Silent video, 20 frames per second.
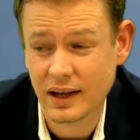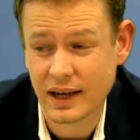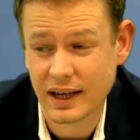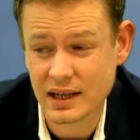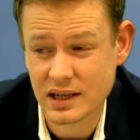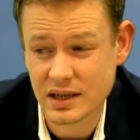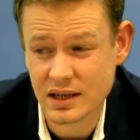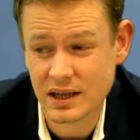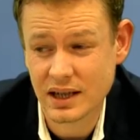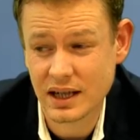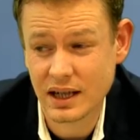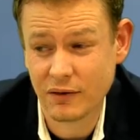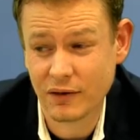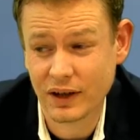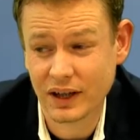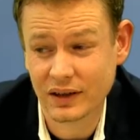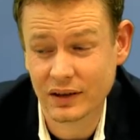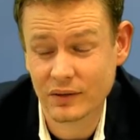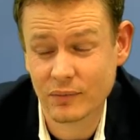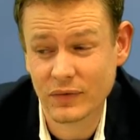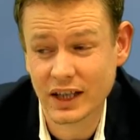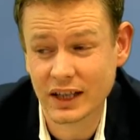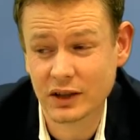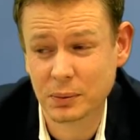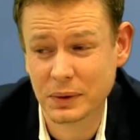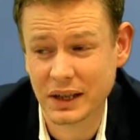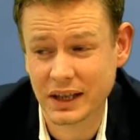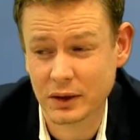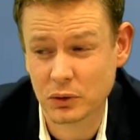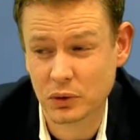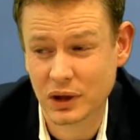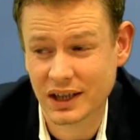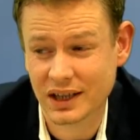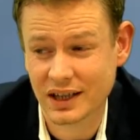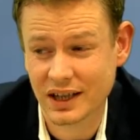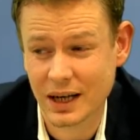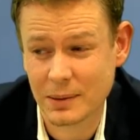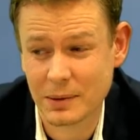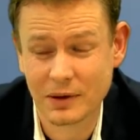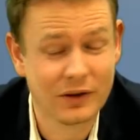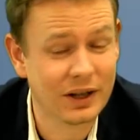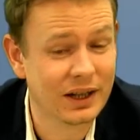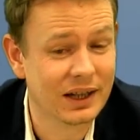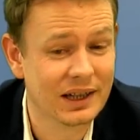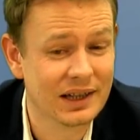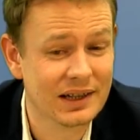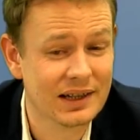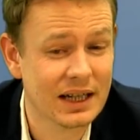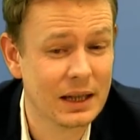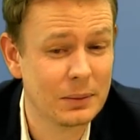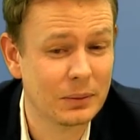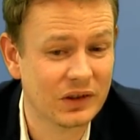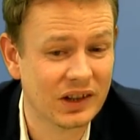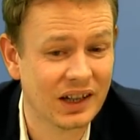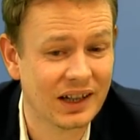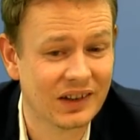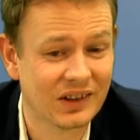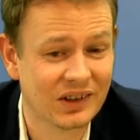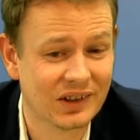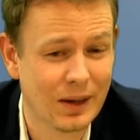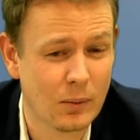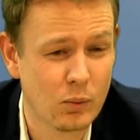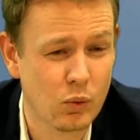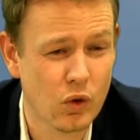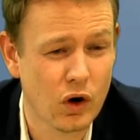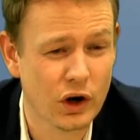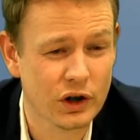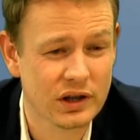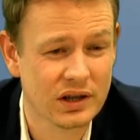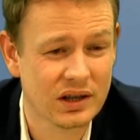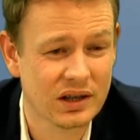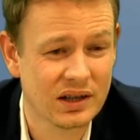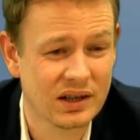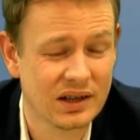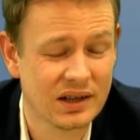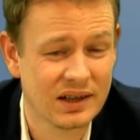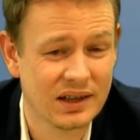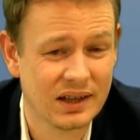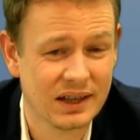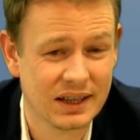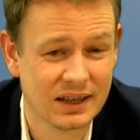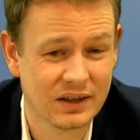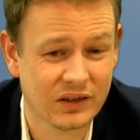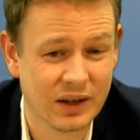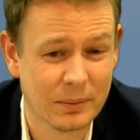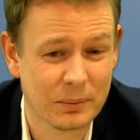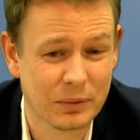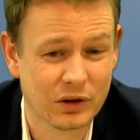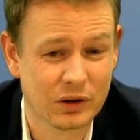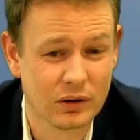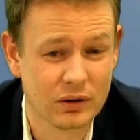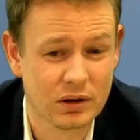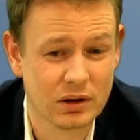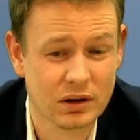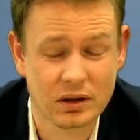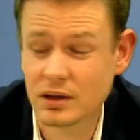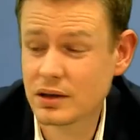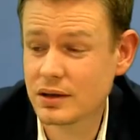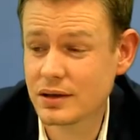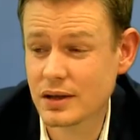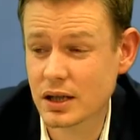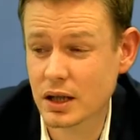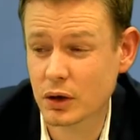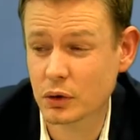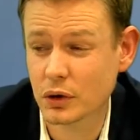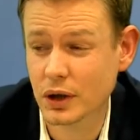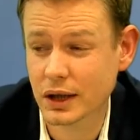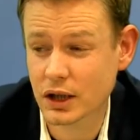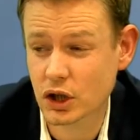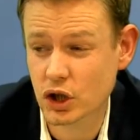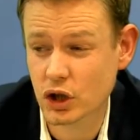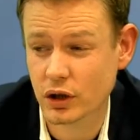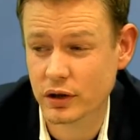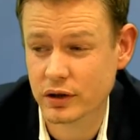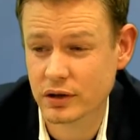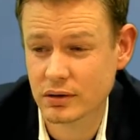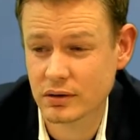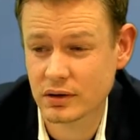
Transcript: And if I... let's play a drinking game. If I keep saying somewhat in this episode, you drink a shot.